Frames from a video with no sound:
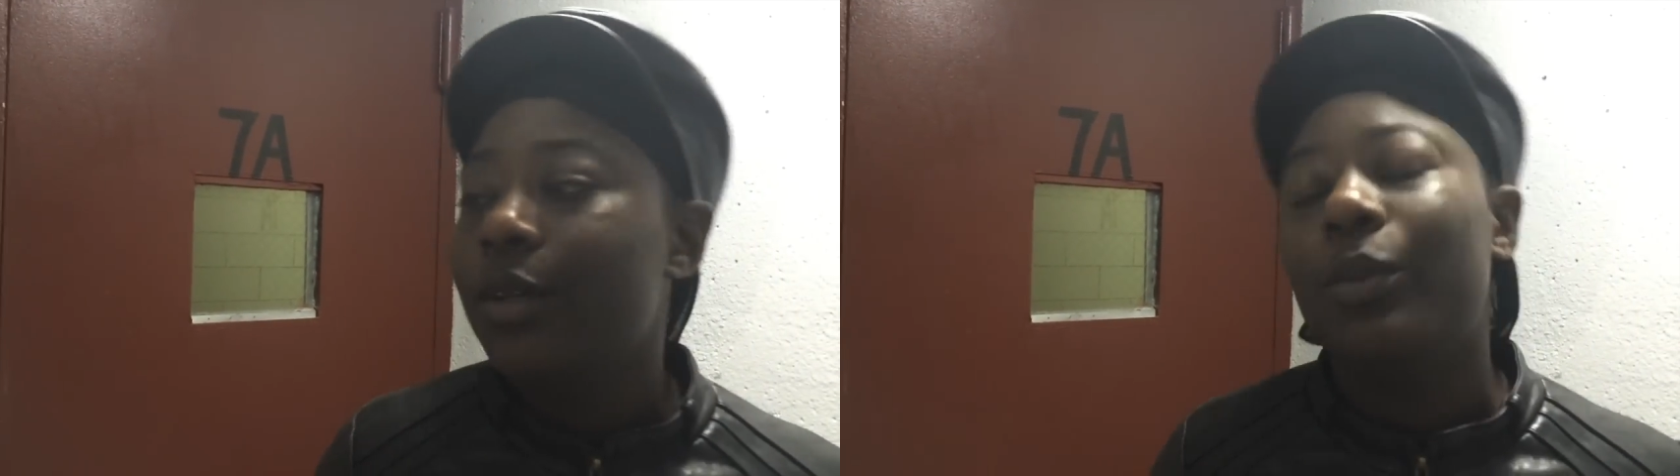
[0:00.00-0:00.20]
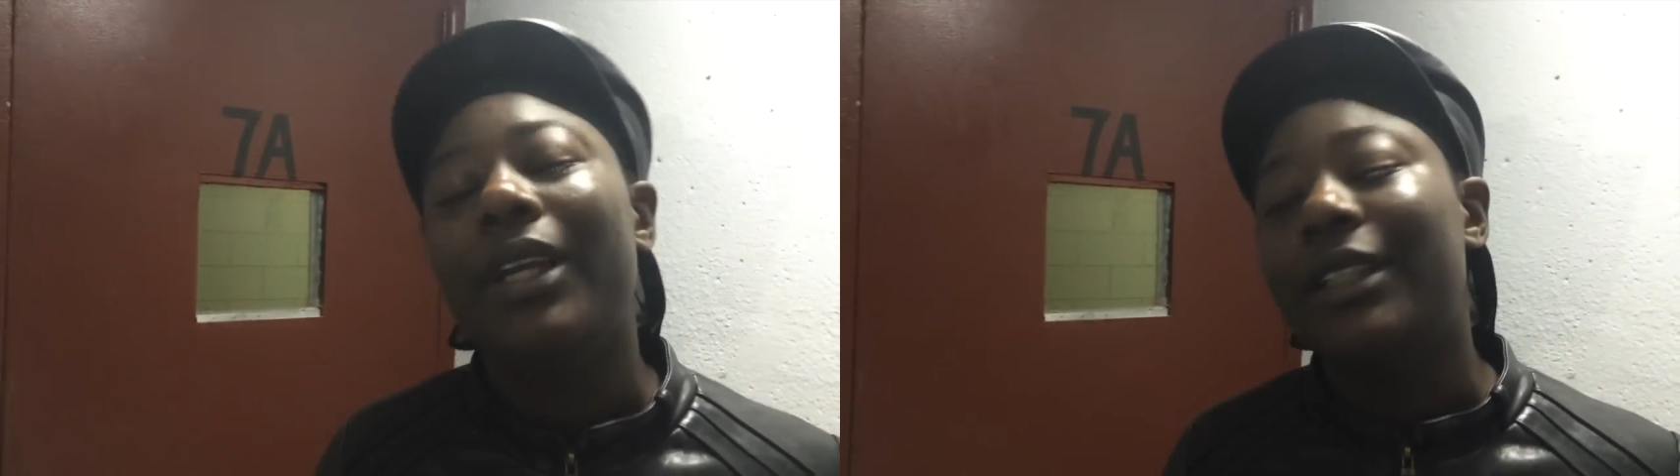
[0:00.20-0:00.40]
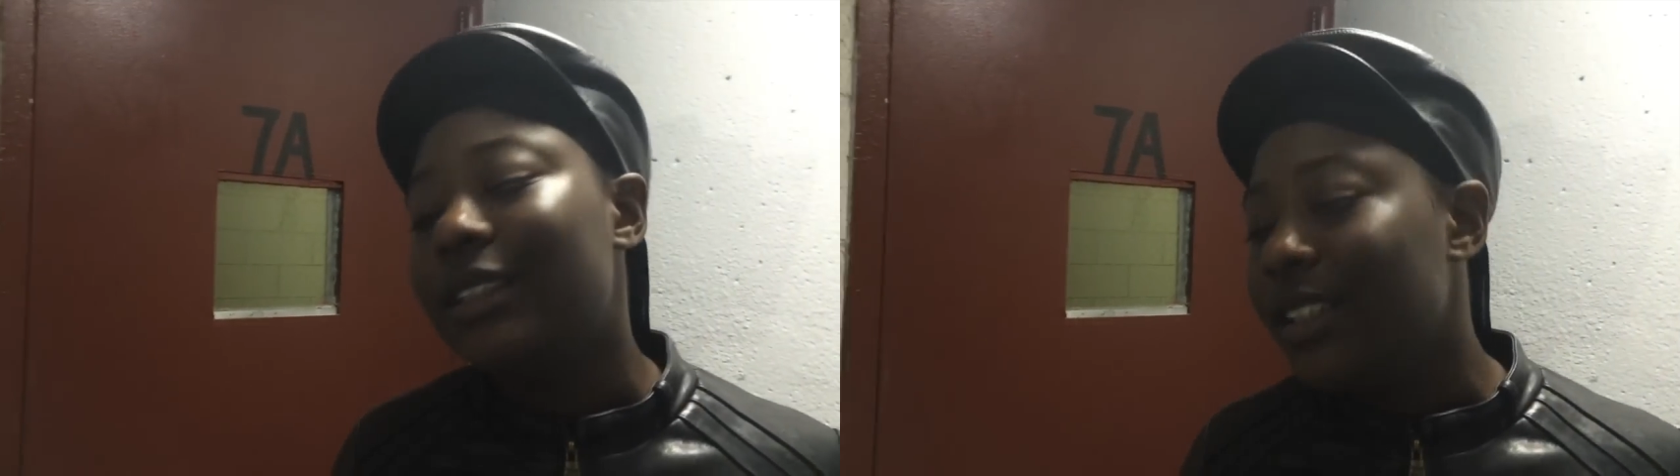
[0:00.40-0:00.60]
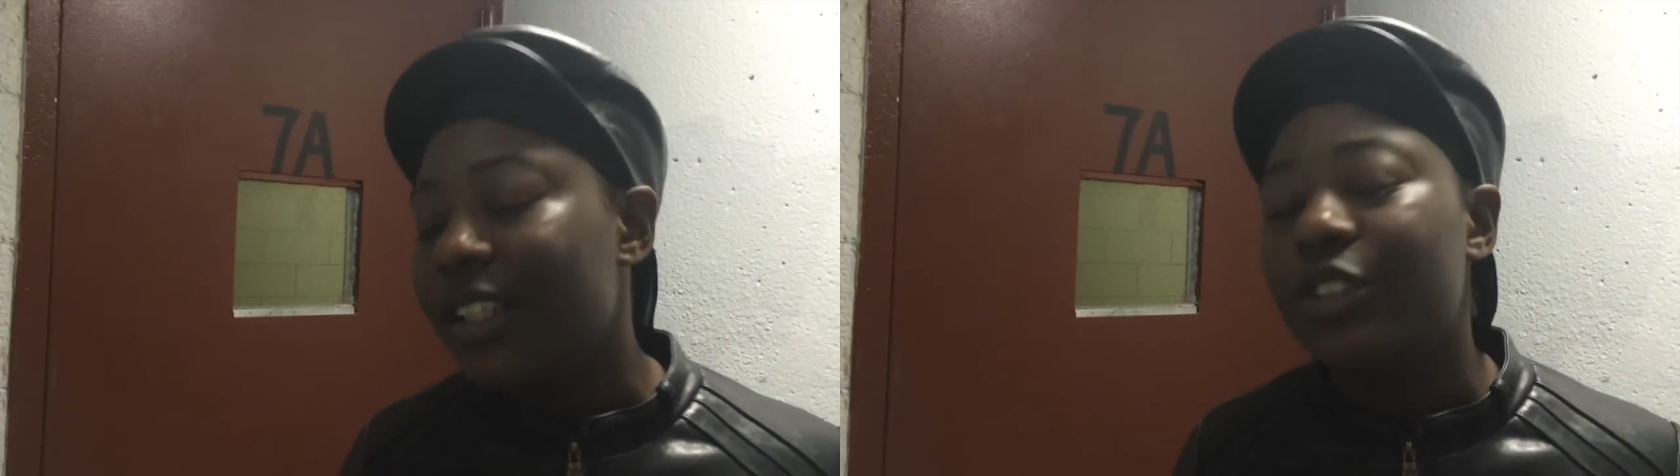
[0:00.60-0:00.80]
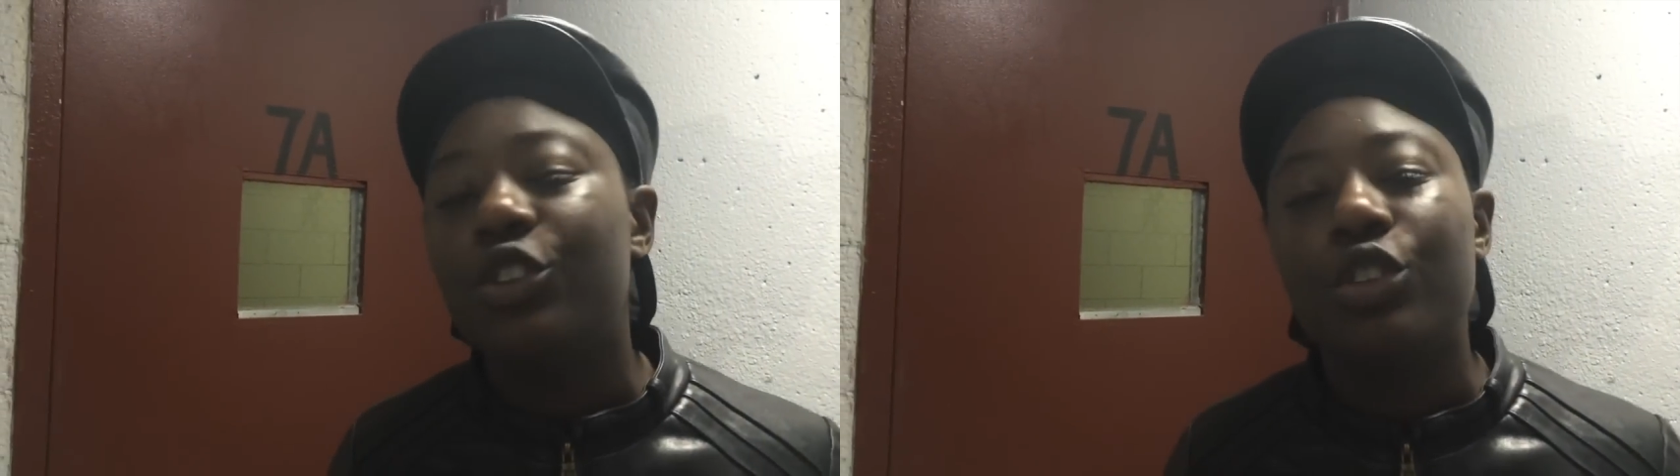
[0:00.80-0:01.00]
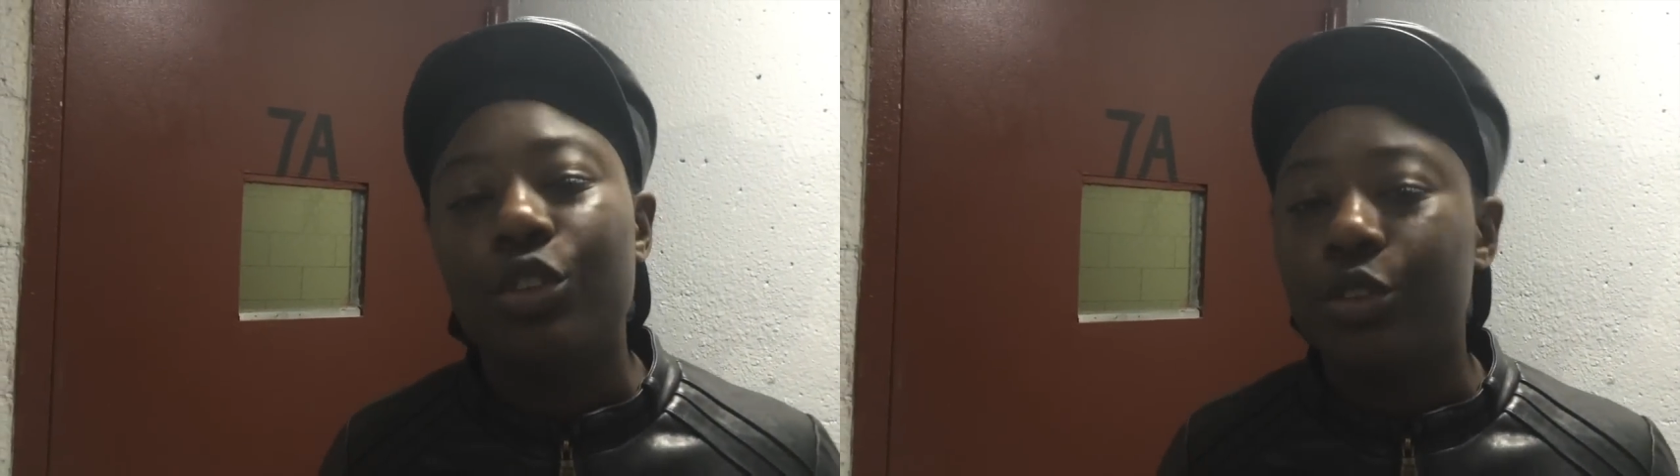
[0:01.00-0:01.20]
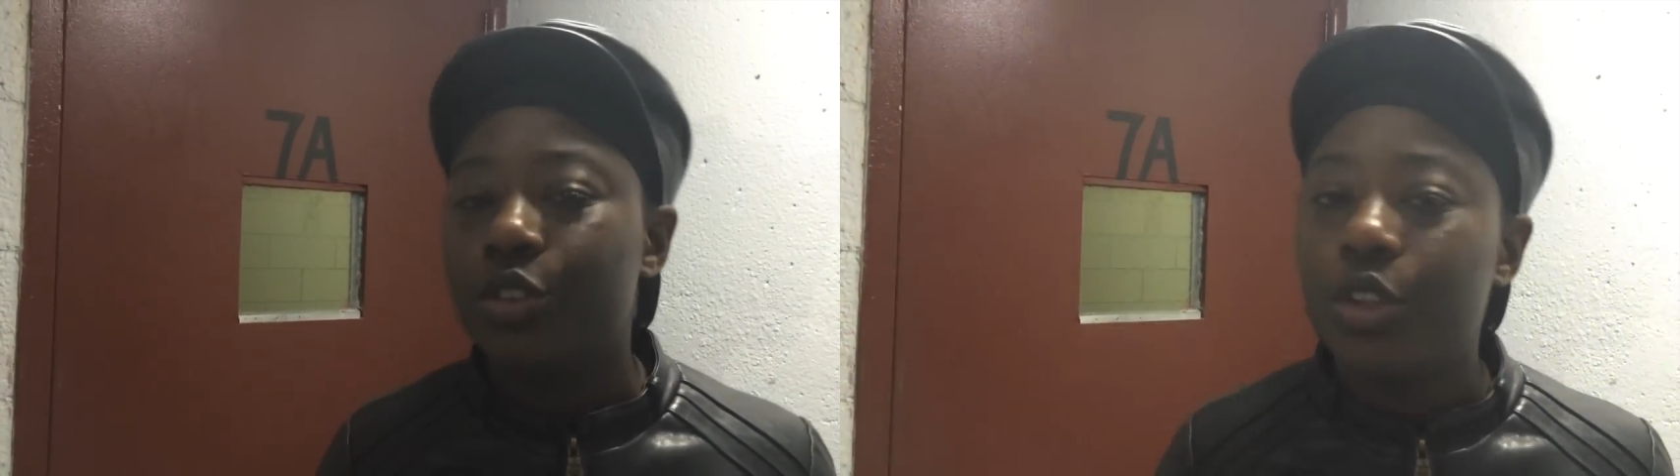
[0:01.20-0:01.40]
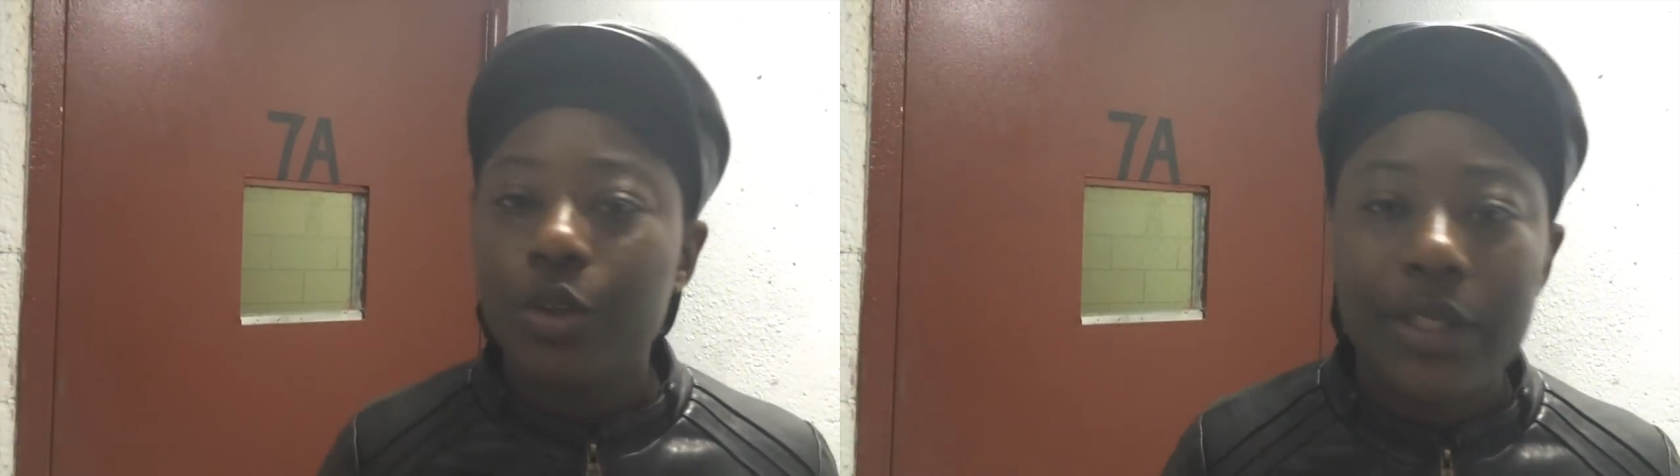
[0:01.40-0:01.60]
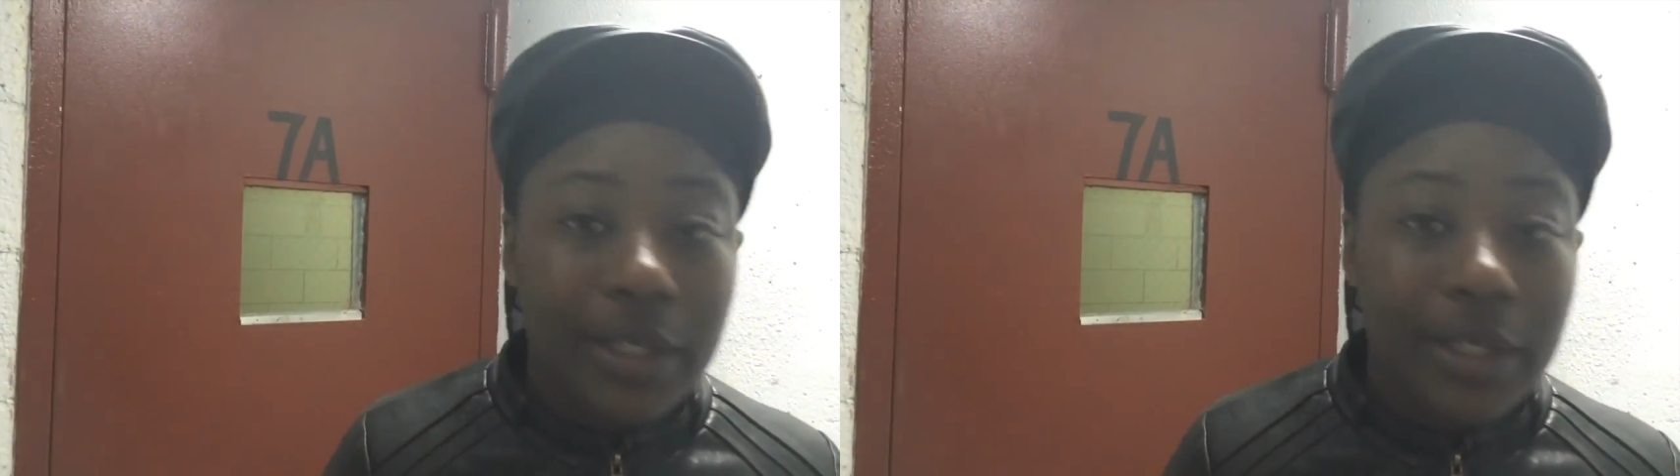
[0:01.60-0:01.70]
when they see that you don't control the